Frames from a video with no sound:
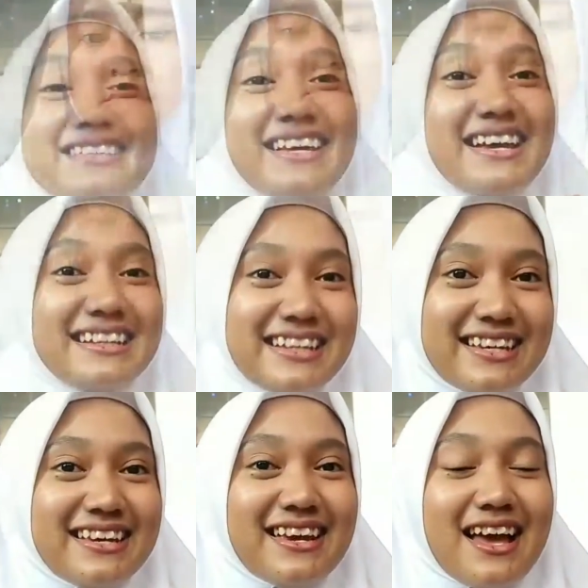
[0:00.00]

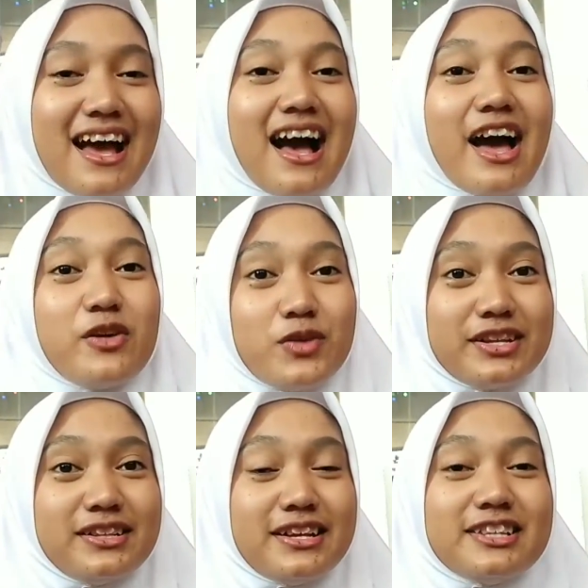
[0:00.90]
Secondly, I
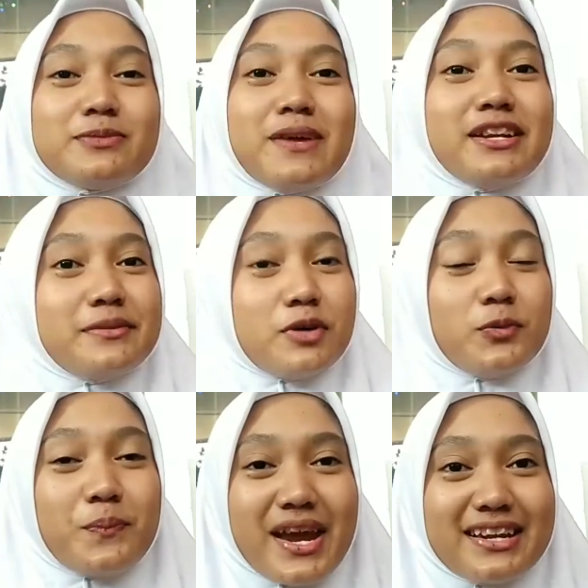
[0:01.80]
will explain about
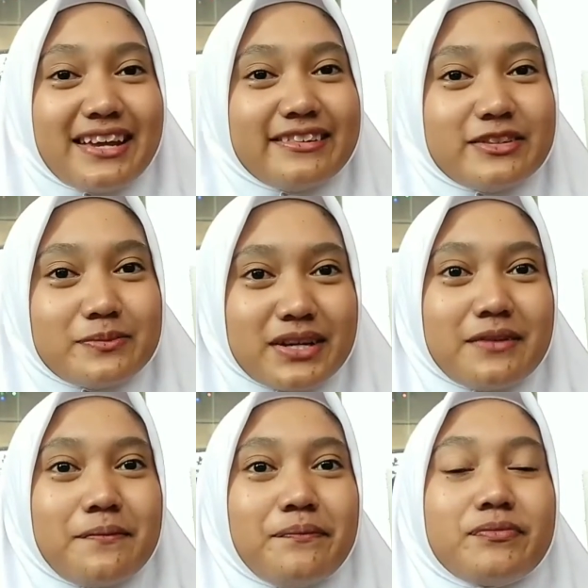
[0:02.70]
pain
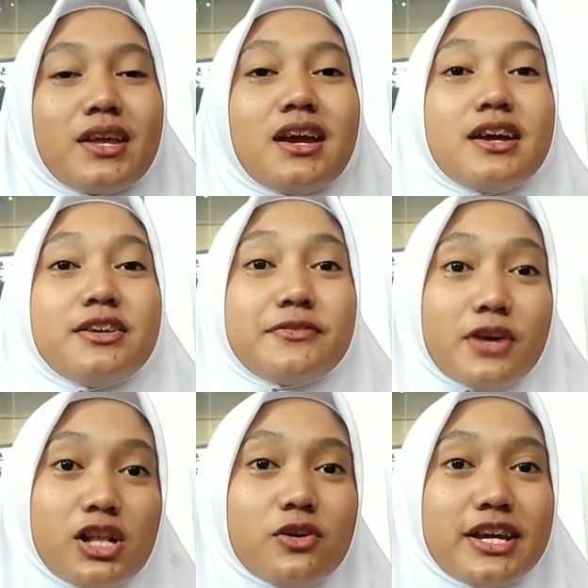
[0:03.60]
assessment. The
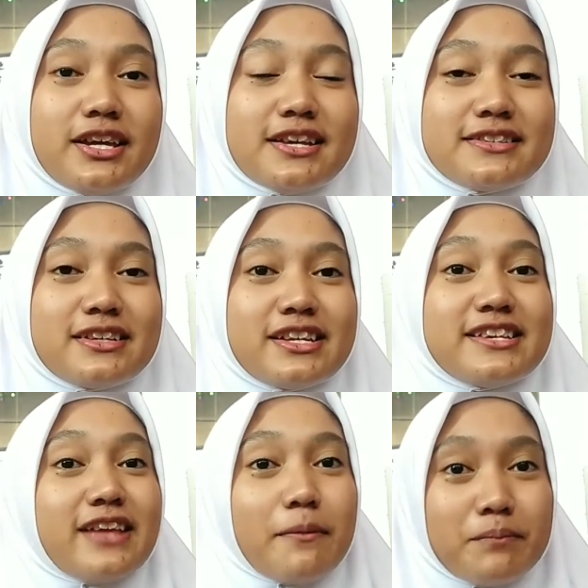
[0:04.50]
following is an
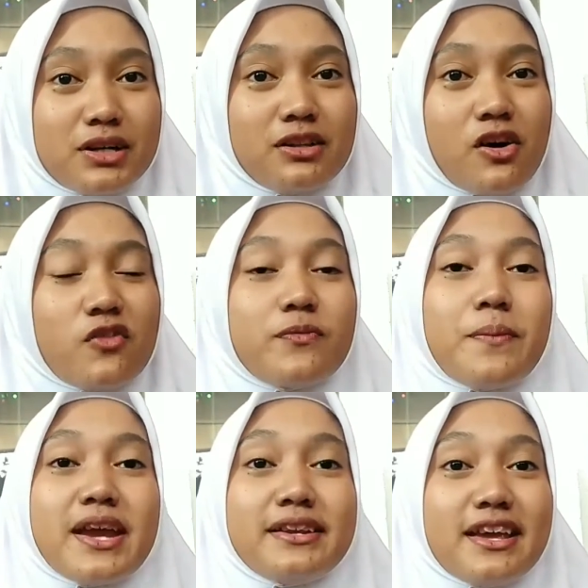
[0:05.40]
example of
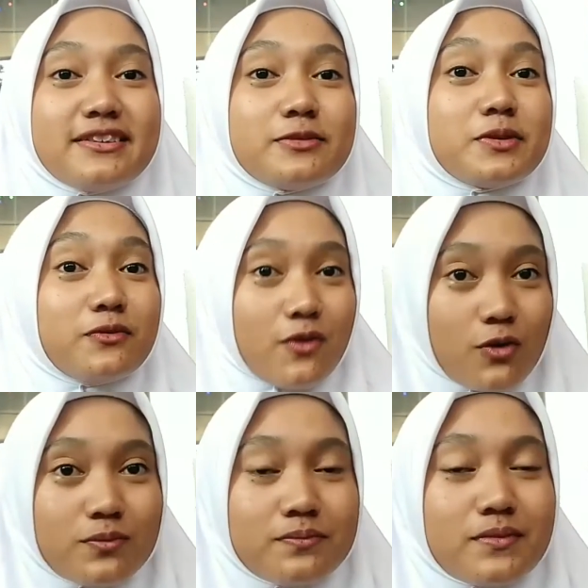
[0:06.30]
pain assessment
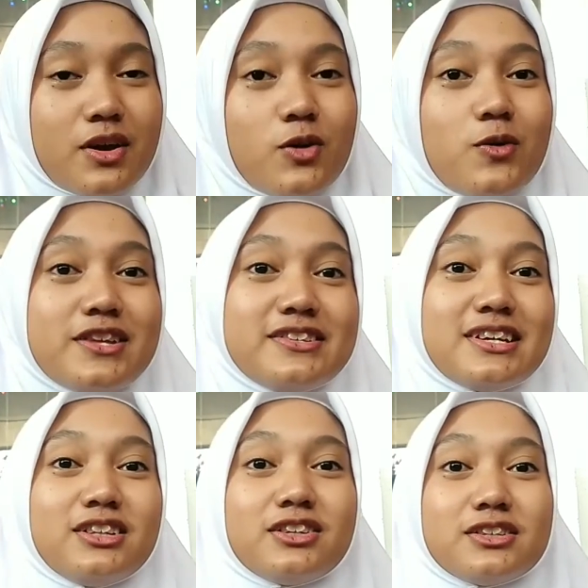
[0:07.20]
form, which
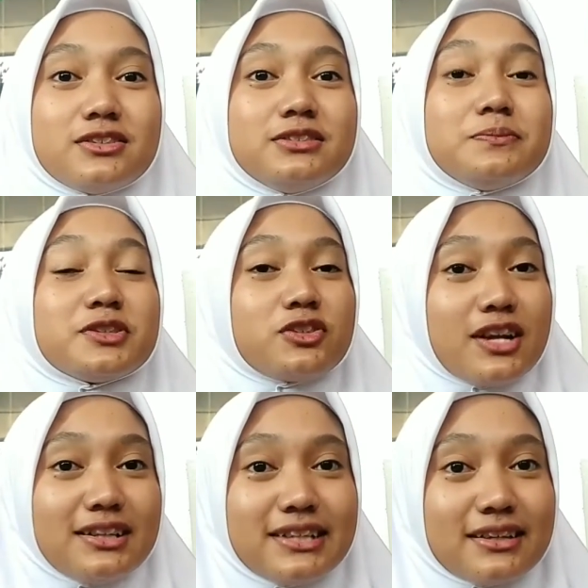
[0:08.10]
includes
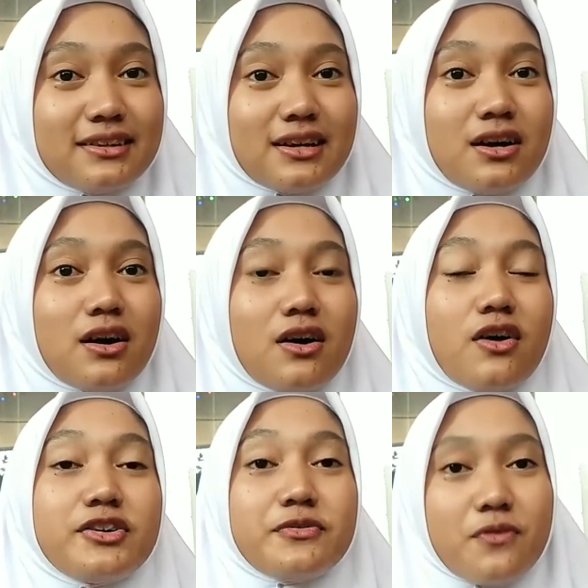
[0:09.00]
personal data
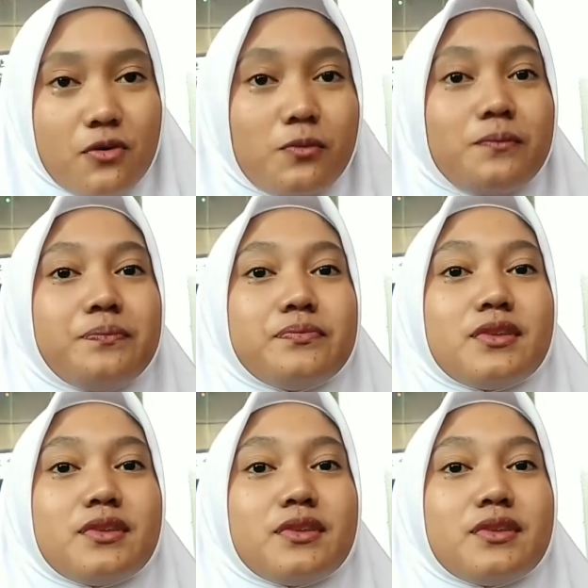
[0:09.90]
on the form,